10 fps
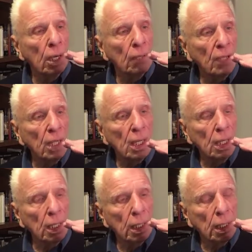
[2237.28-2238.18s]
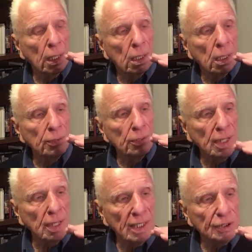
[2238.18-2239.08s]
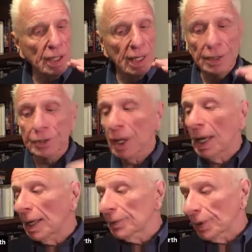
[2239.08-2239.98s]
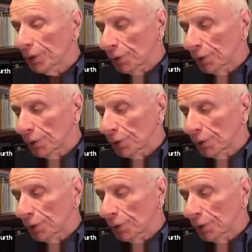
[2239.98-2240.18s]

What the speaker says: the United States and their